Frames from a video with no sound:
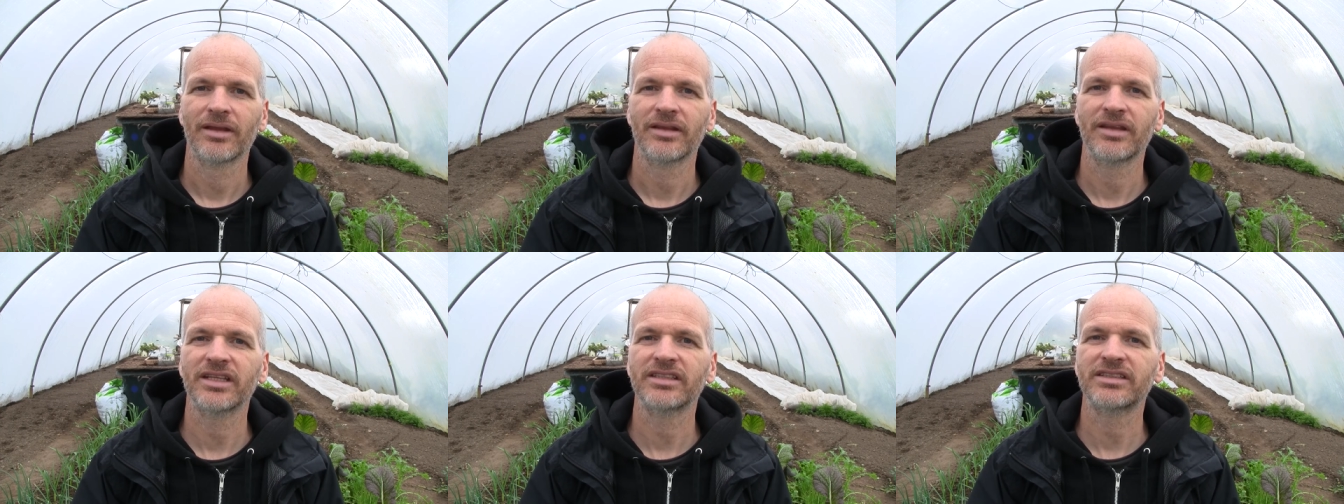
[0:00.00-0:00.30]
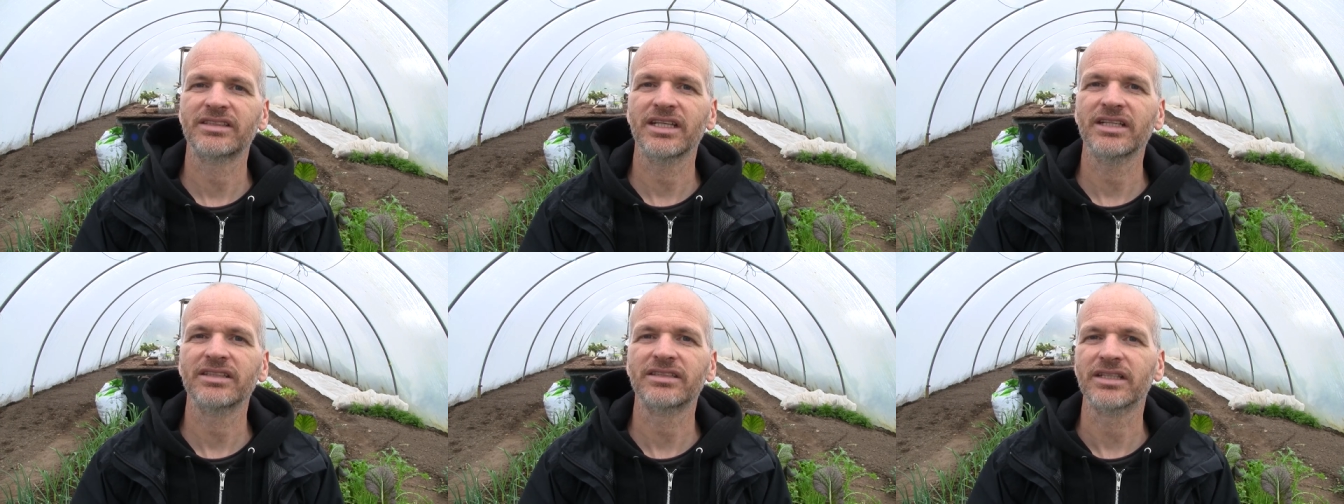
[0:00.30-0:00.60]

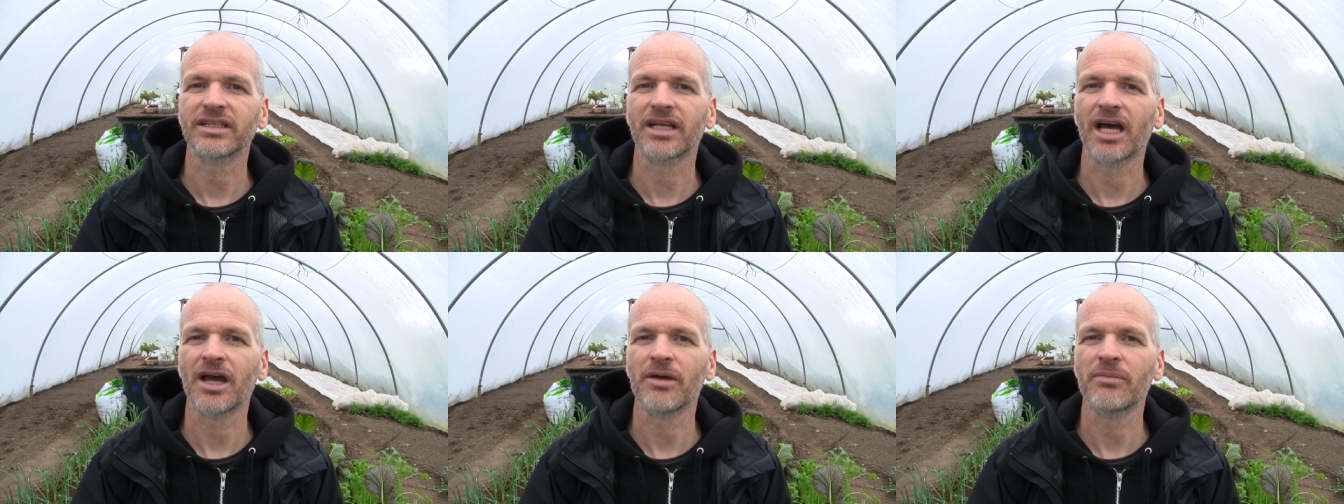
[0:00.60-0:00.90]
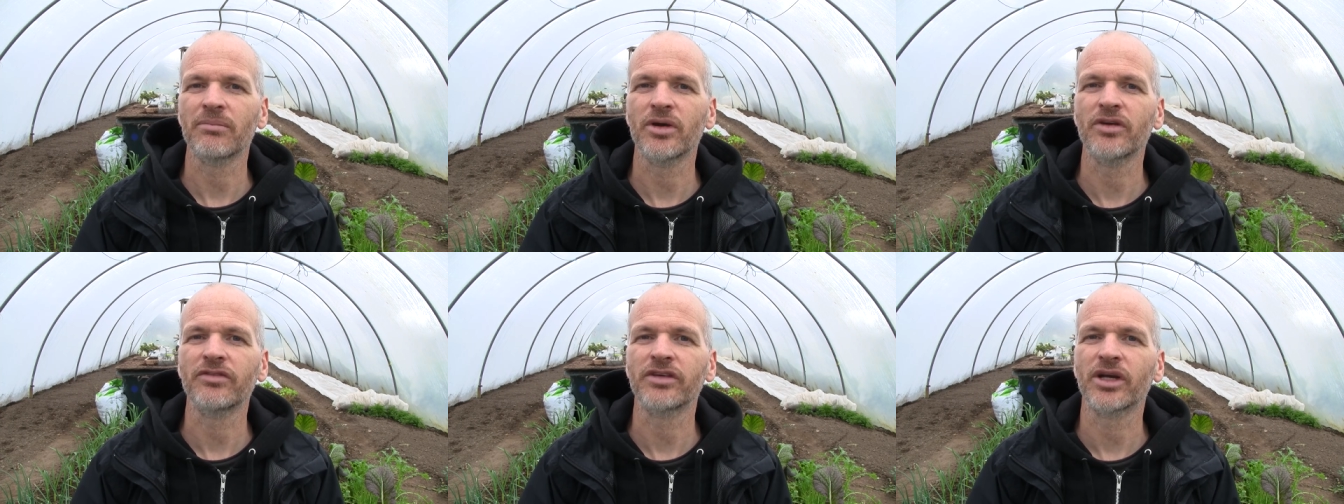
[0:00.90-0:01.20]
This season
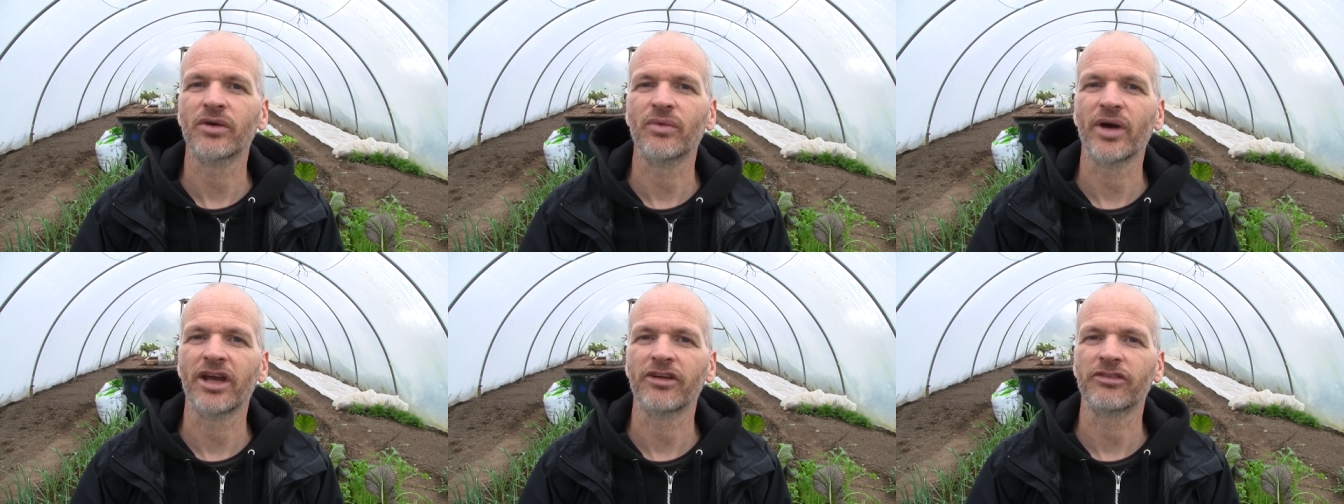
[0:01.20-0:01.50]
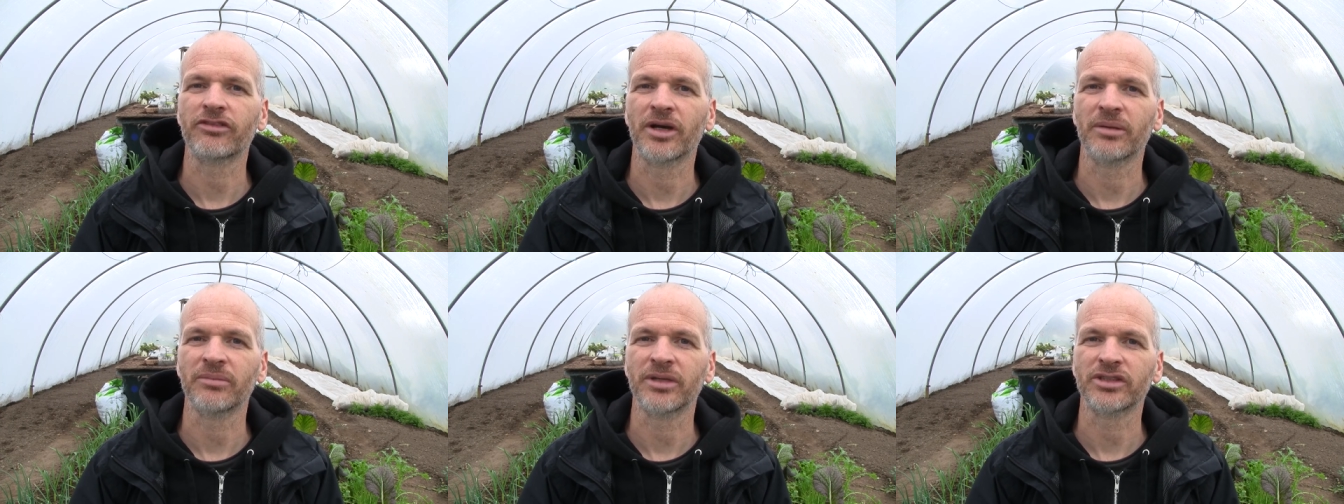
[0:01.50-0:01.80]
I'm moving away
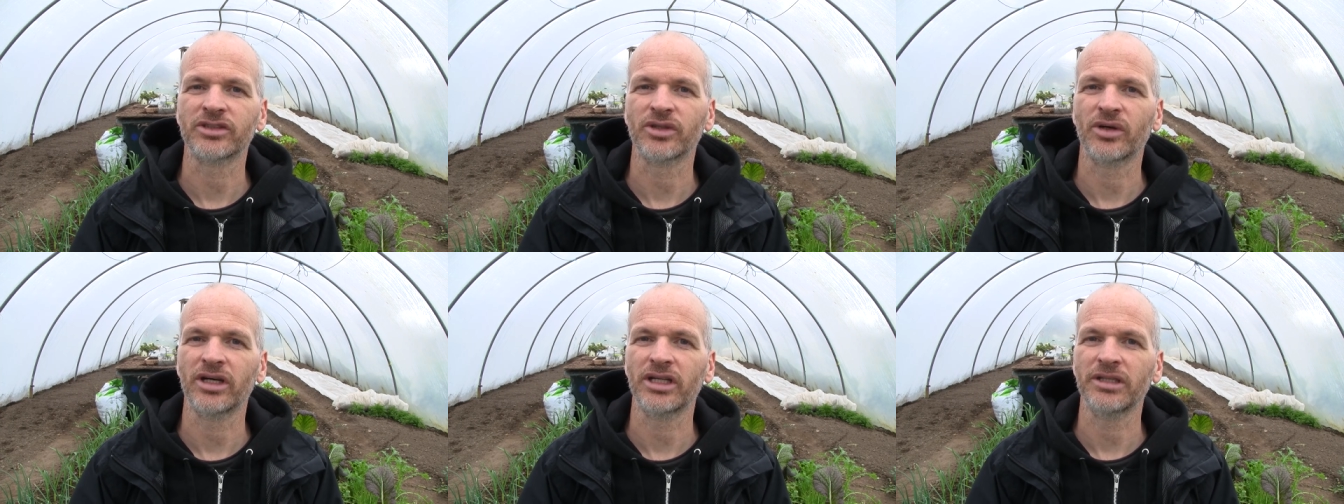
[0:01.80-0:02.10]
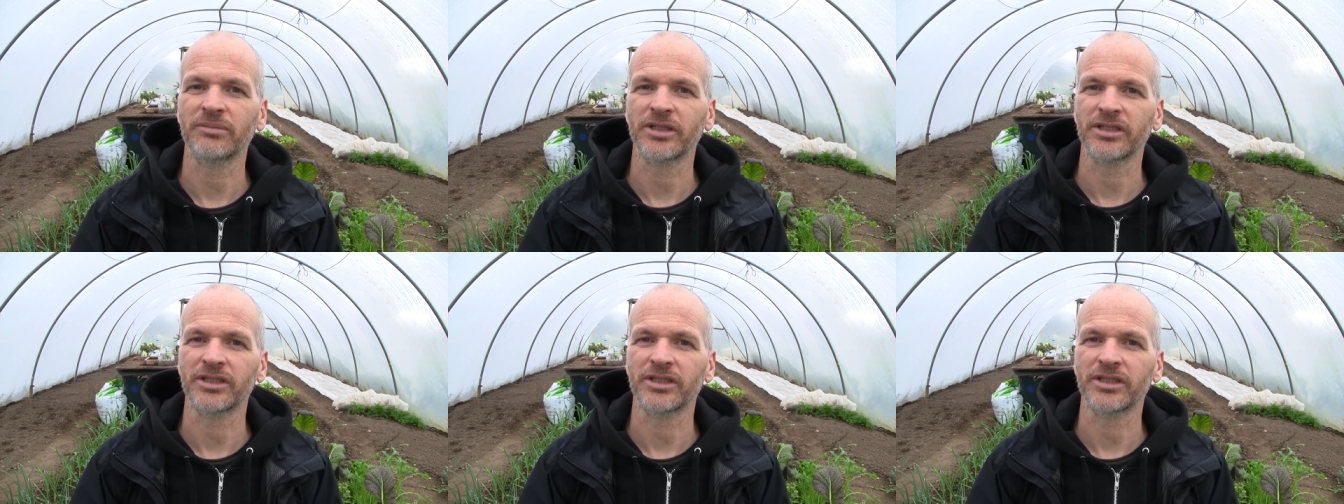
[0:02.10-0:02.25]
from the soil